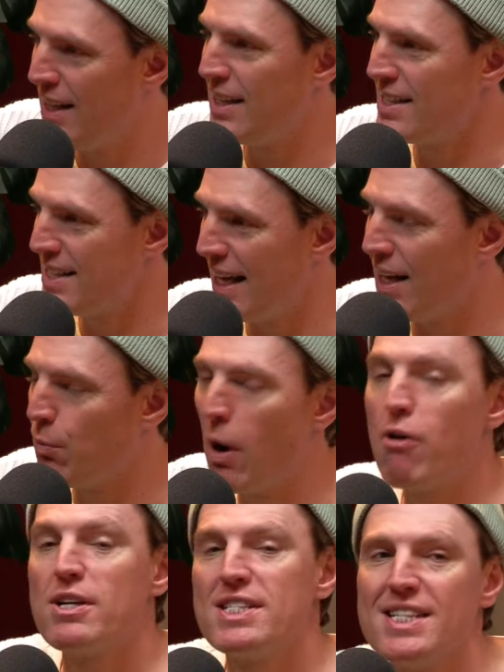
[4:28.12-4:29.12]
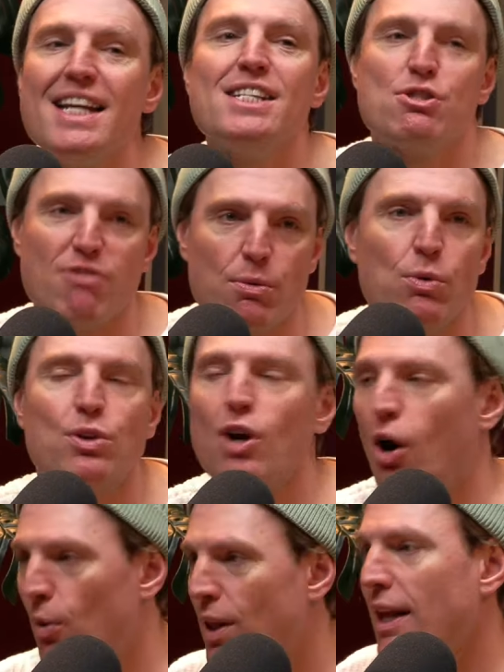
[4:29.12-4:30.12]
the C, where a C string would
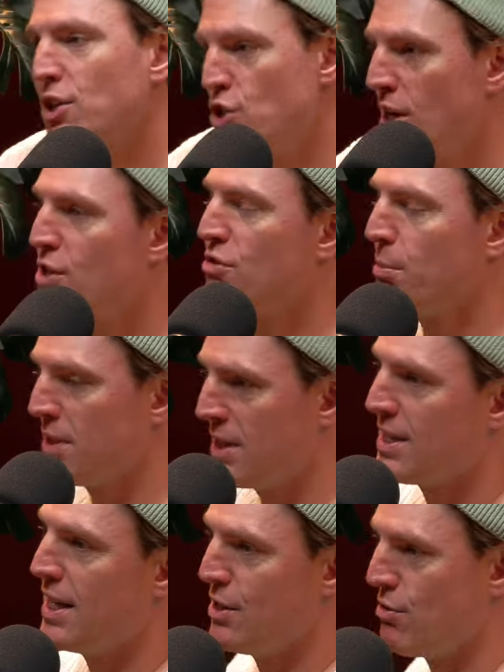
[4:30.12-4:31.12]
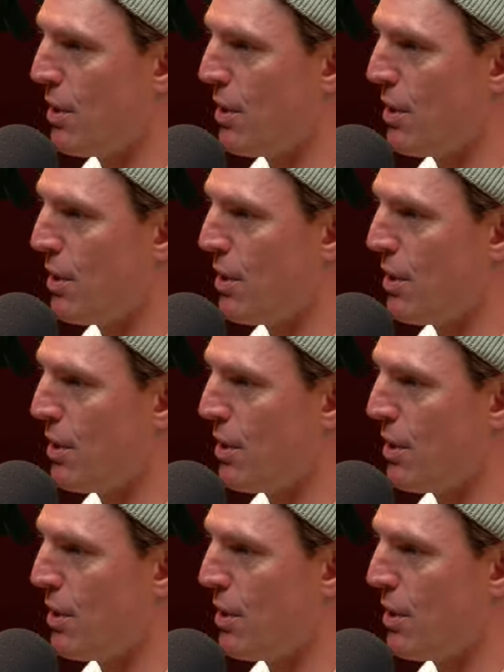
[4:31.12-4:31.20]
go, like a G string, but, but a C I've string.